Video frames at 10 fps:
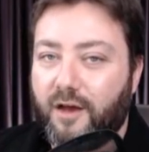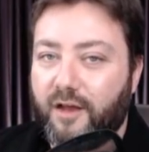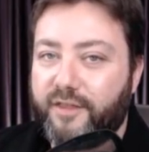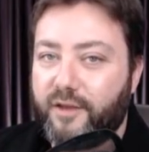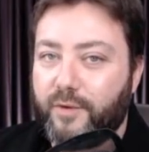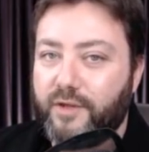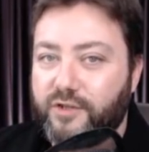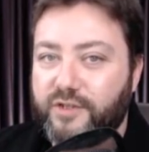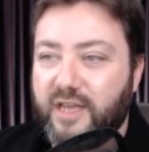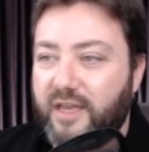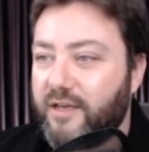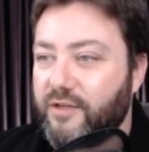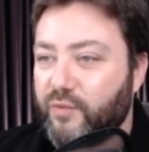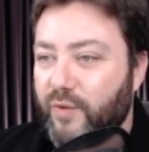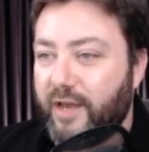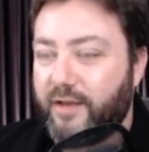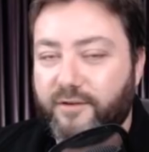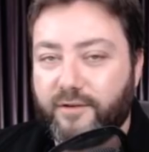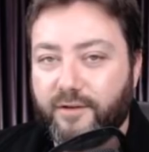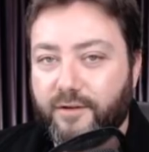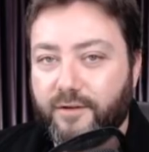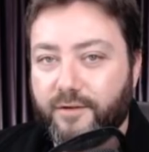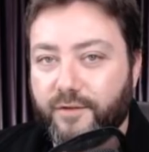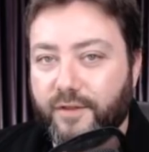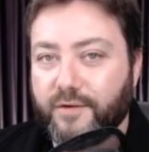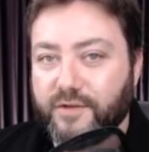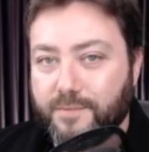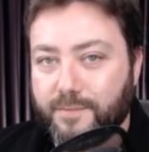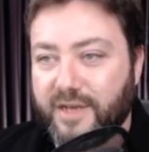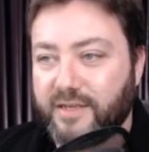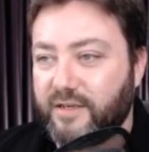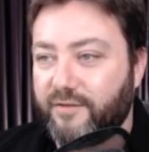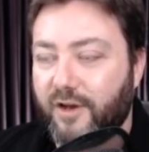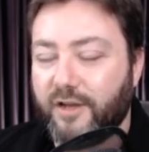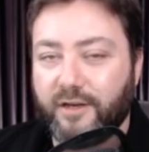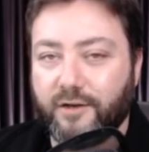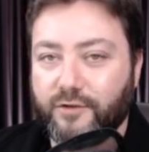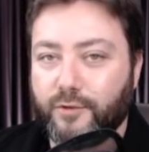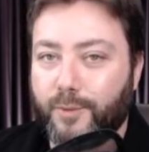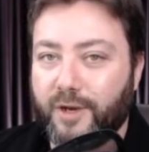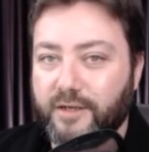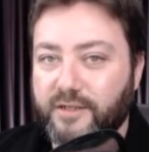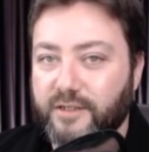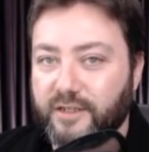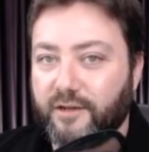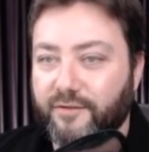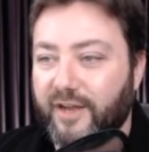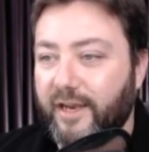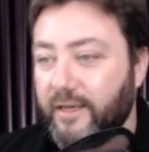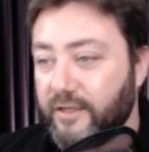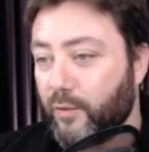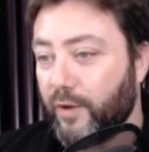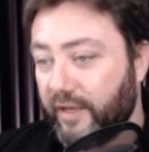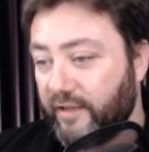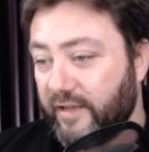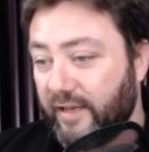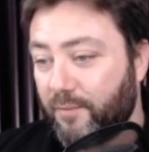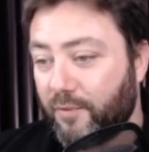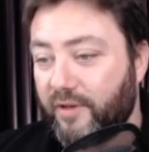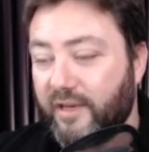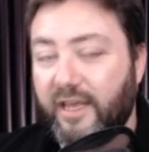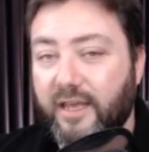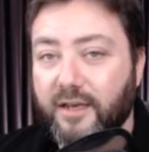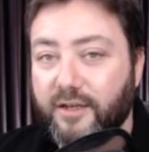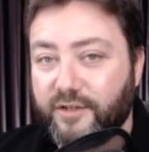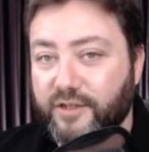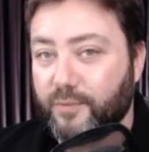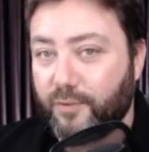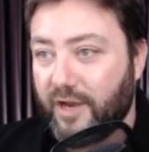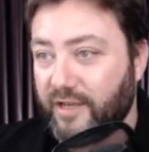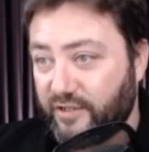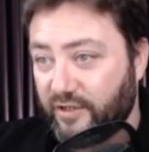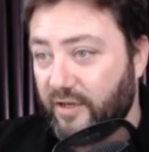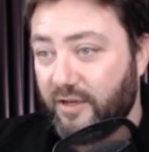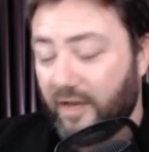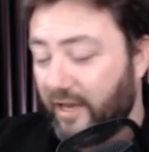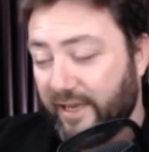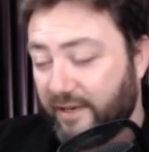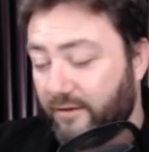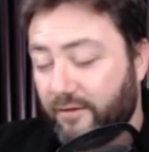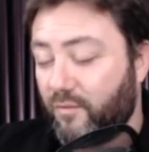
I think we can just take it as read that there is a massive ideological bias in Silicon Valley, and it's working deliberately to suppress, again,